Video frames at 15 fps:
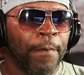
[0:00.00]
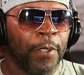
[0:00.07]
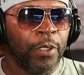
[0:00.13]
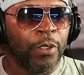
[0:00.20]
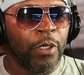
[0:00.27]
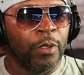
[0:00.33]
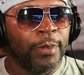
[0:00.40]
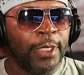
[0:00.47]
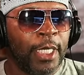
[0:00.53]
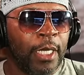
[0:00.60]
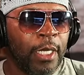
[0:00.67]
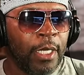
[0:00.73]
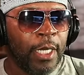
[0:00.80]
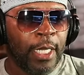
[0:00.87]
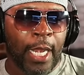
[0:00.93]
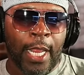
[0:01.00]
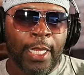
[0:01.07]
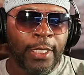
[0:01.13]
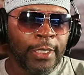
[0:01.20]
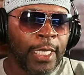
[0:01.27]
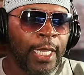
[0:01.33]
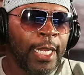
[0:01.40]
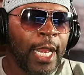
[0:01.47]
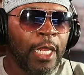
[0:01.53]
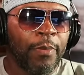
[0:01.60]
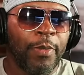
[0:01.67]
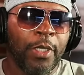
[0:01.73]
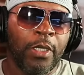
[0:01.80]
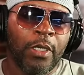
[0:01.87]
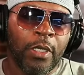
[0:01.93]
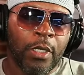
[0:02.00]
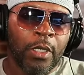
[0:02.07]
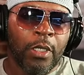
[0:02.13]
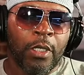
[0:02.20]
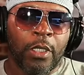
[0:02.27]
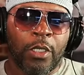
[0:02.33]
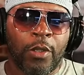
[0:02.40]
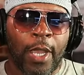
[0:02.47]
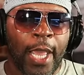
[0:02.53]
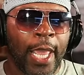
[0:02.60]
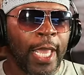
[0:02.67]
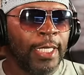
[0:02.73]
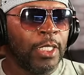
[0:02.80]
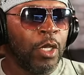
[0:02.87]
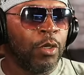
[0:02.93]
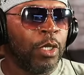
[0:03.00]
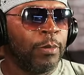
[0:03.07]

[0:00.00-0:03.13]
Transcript: You know what I'm saying? And I ain't saying that to be, you know, an asshole.